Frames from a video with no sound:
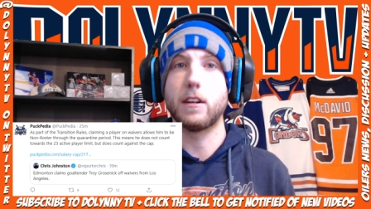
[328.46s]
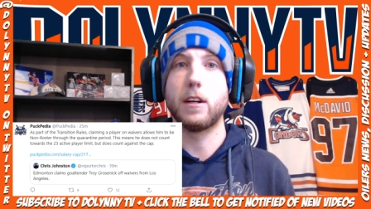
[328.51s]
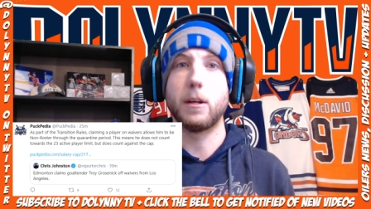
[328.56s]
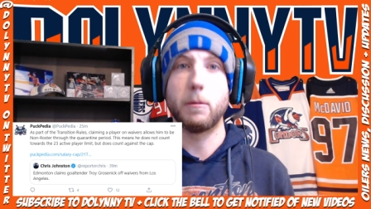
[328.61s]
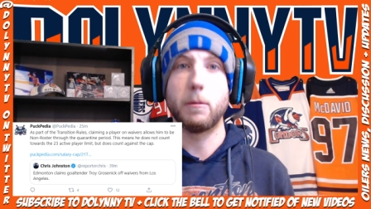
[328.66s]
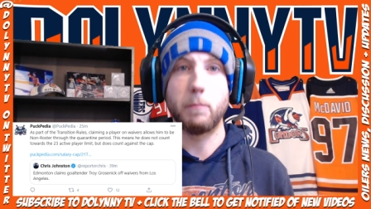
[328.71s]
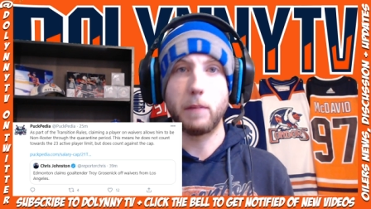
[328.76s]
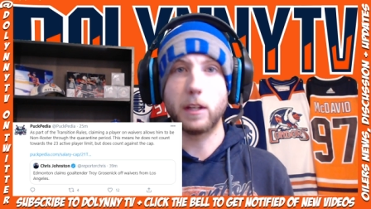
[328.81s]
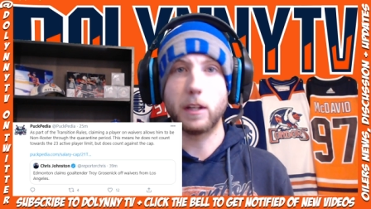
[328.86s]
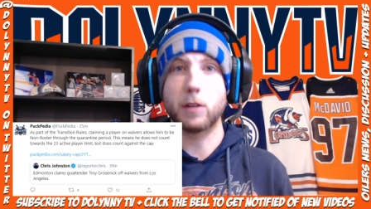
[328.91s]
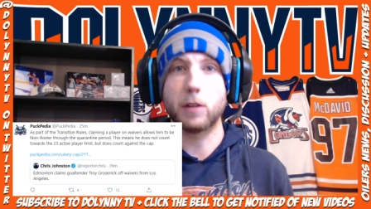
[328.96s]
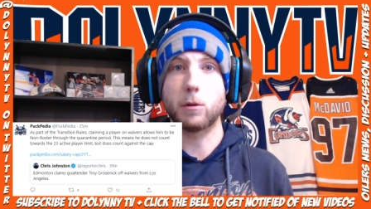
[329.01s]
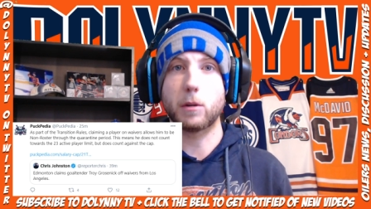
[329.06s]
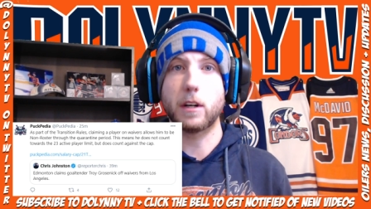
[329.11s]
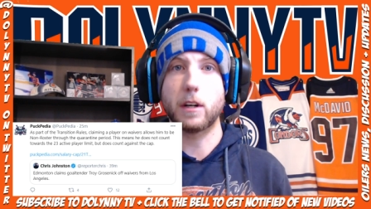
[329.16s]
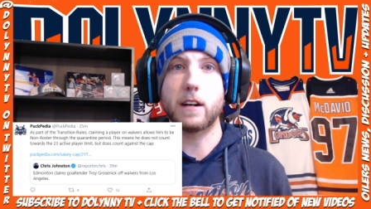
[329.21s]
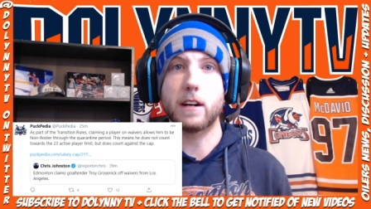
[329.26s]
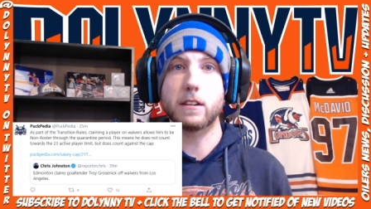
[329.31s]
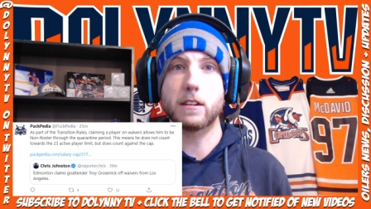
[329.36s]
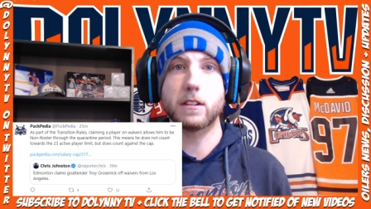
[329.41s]
Mikko
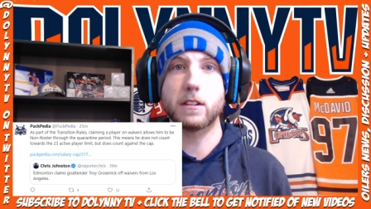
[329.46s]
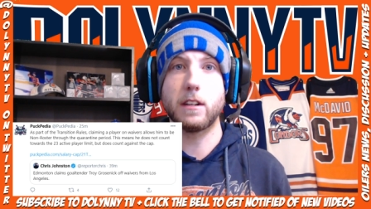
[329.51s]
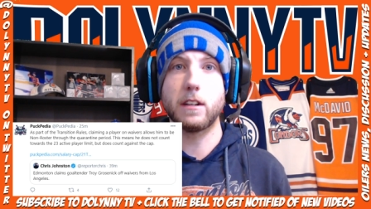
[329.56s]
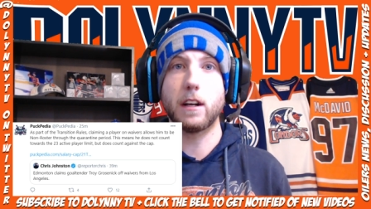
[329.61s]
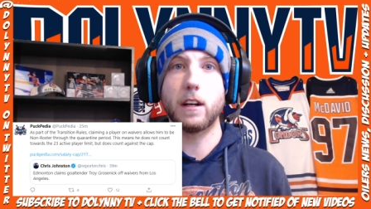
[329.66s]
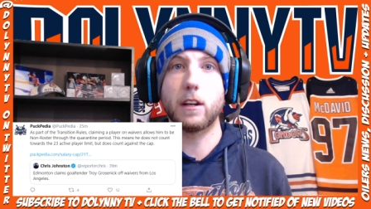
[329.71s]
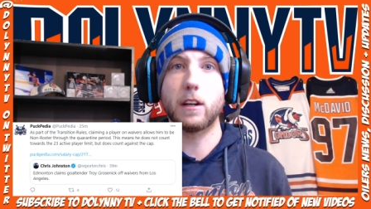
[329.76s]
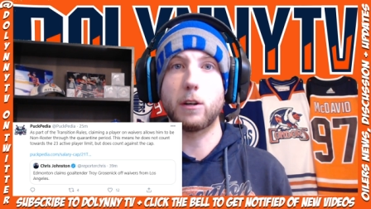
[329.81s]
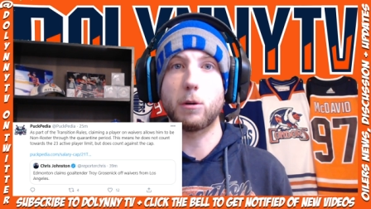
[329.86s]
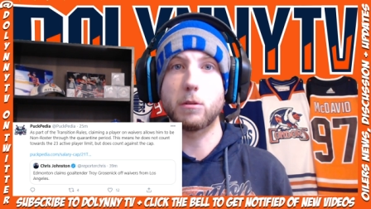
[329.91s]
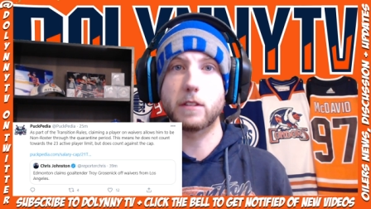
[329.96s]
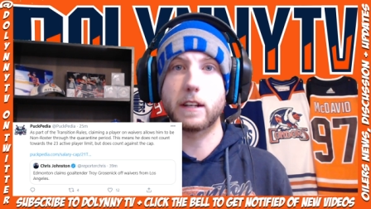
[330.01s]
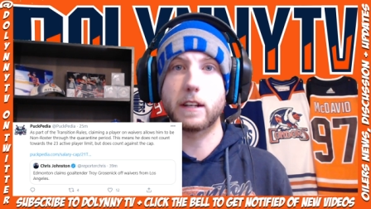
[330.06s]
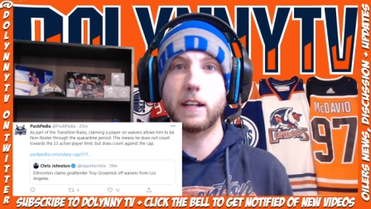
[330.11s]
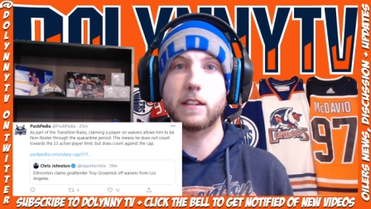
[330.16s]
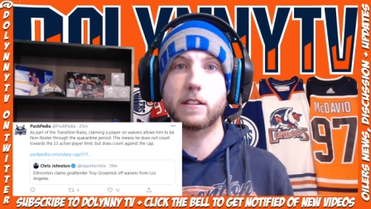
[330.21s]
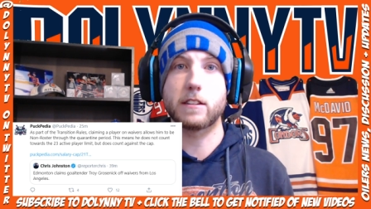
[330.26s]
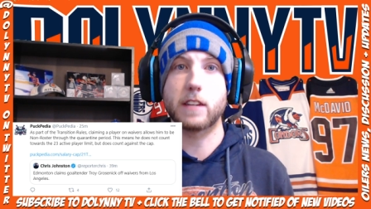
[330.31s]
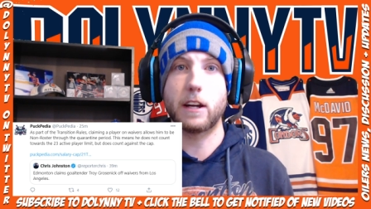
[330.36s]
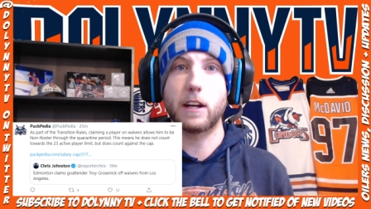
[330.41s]
Koskinen goes
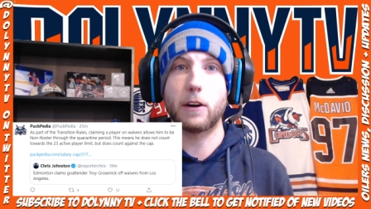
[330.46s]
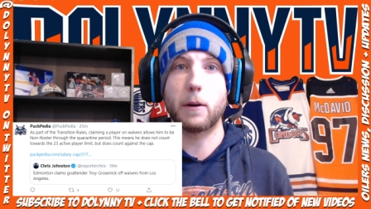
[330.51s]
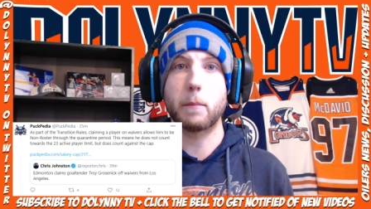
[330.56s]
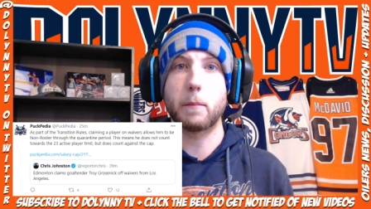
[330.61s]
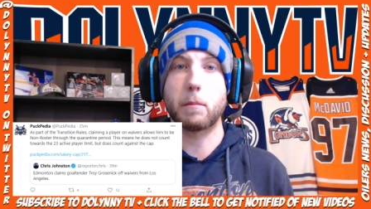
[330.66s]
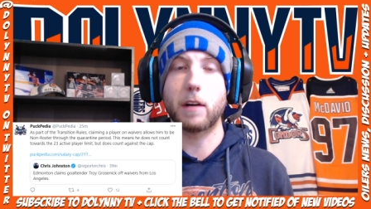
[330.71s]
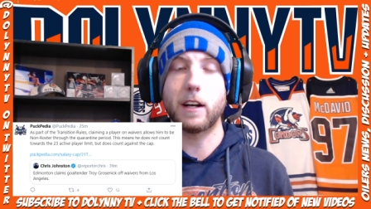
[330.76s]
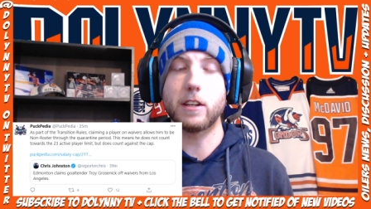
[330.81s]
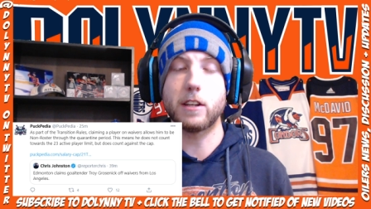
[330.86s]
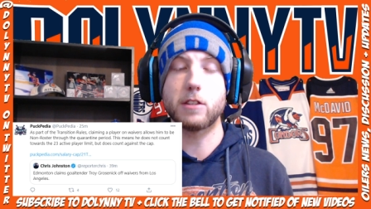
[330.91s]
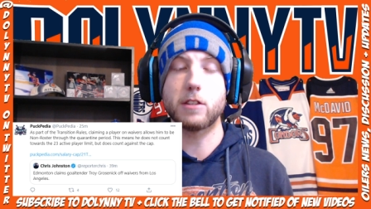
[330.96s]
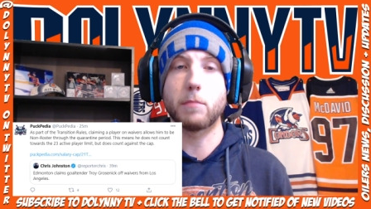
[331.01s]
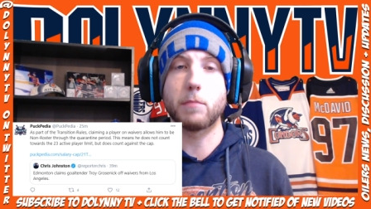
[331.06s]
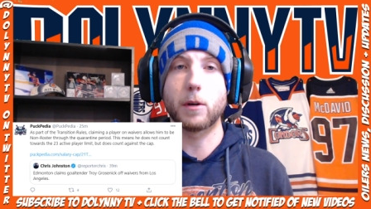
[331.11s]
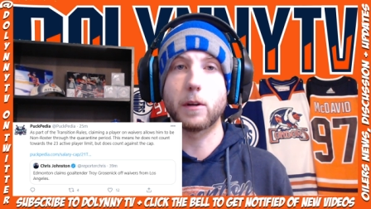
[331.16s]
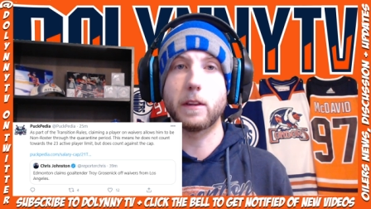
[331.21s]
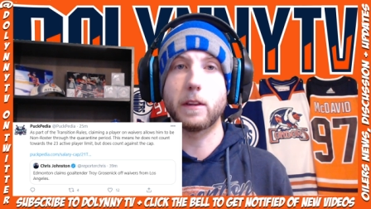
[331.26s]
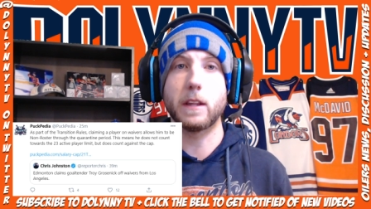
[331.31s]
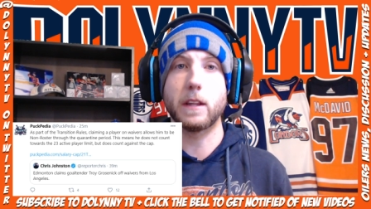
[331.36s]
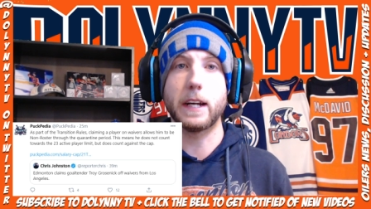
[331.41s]
against Carey Price
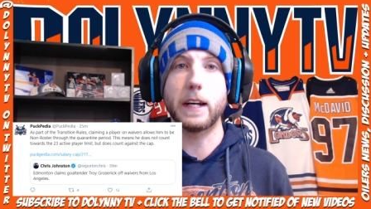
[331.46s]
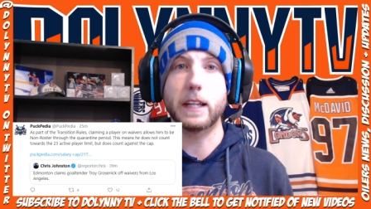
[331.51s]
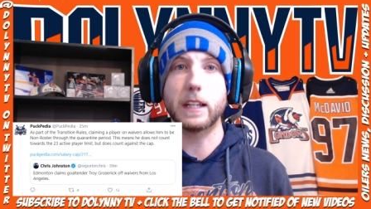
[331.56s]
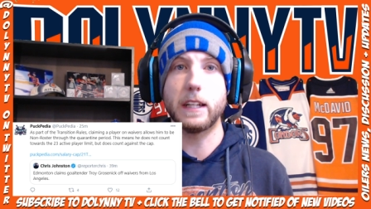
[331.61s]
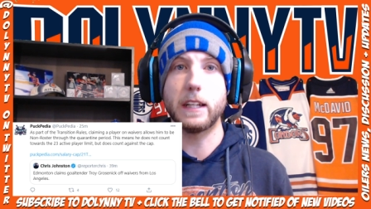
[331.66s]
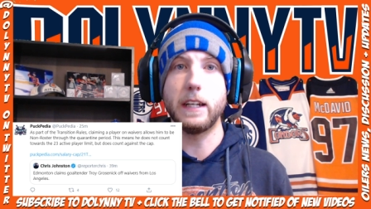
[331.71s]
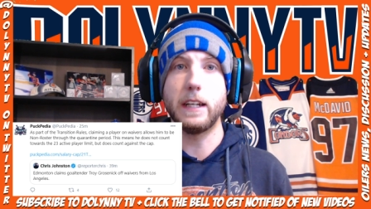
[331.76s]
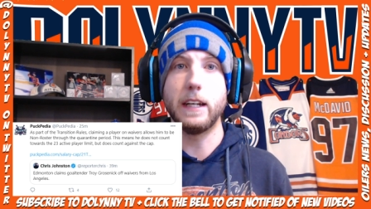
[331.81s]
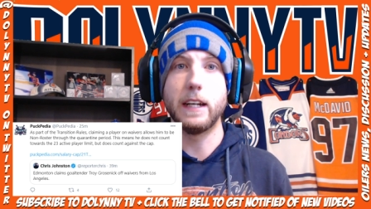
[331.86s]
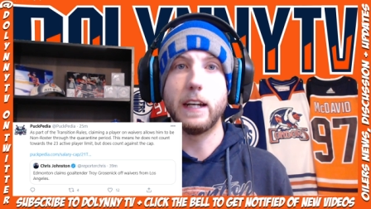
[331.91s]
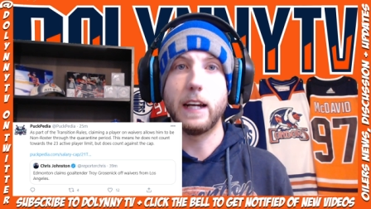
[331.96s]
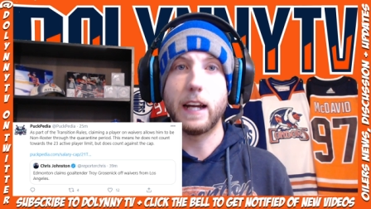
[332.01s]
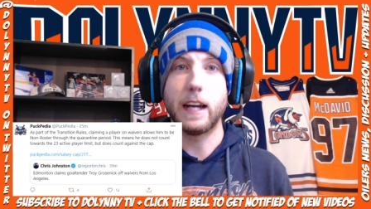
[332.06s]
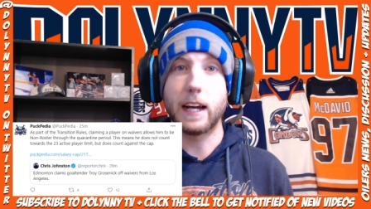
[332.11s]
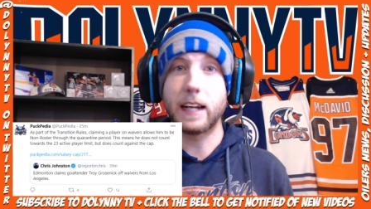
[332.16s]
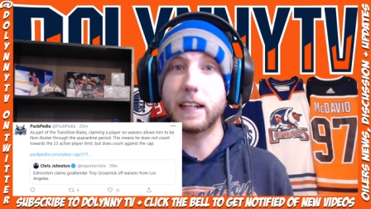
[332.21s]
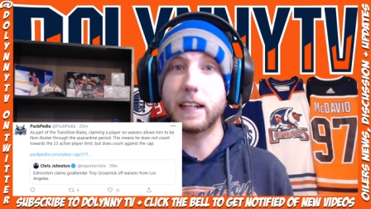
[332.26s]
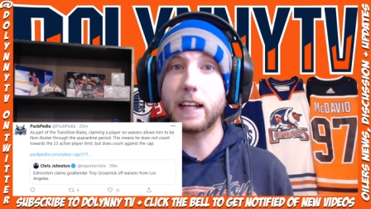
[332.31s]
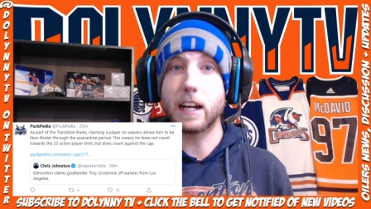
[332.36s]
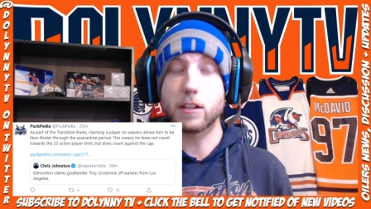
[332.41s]
more than likely,
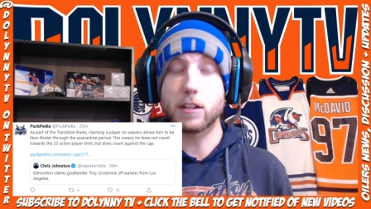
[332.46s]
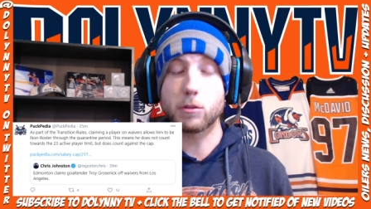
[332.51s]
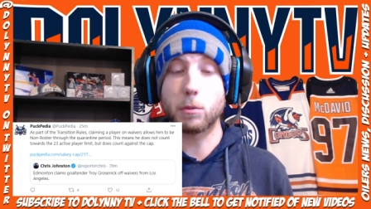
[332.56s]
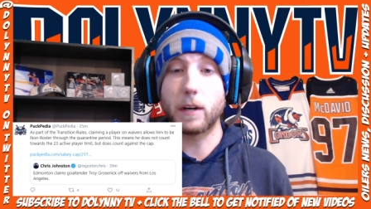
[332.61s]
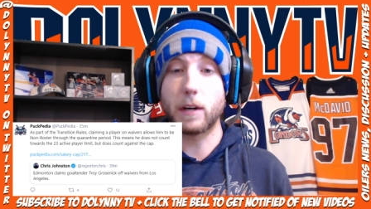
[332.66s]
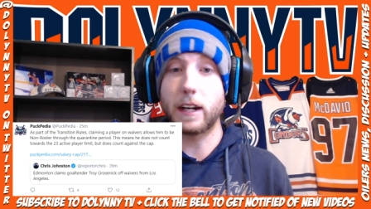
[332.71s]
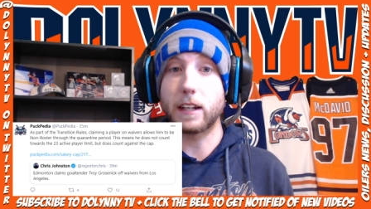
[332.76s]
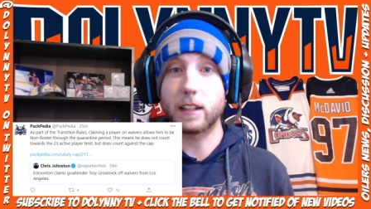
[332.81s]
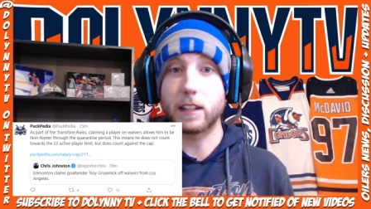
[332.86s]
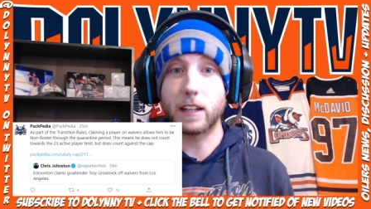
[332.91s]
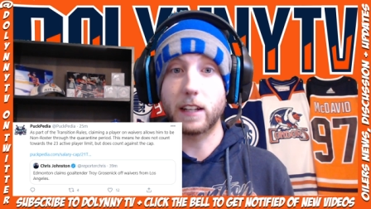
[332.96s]
and guess what?